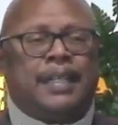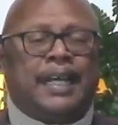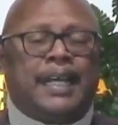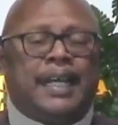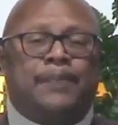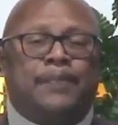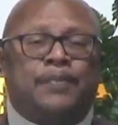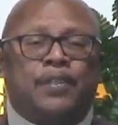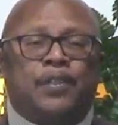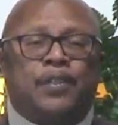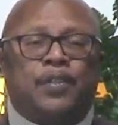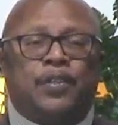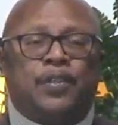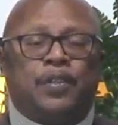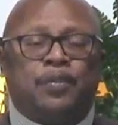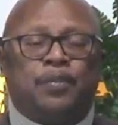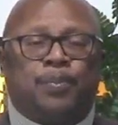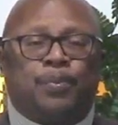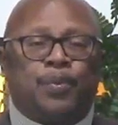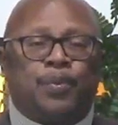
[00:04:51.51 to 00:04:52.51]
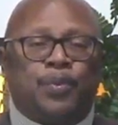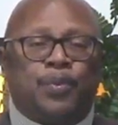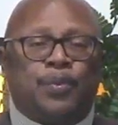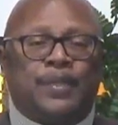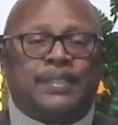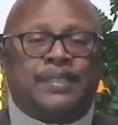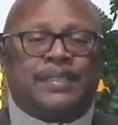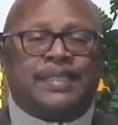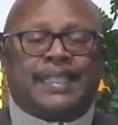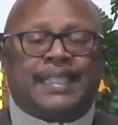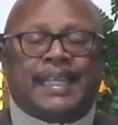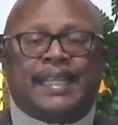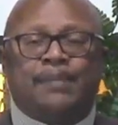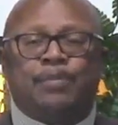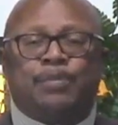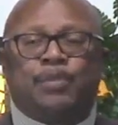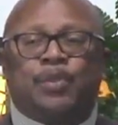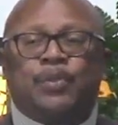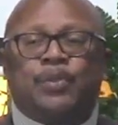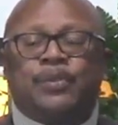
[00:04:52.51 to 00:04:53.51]
absolutely brutal. As it
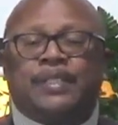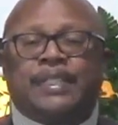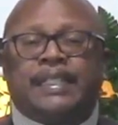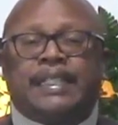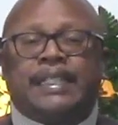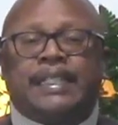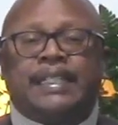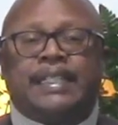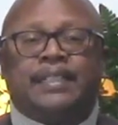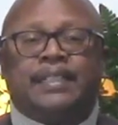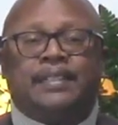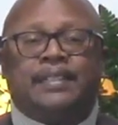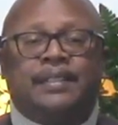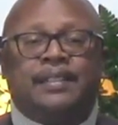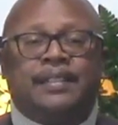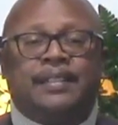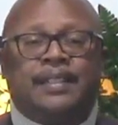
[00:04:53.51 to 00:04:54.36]
came toward the end,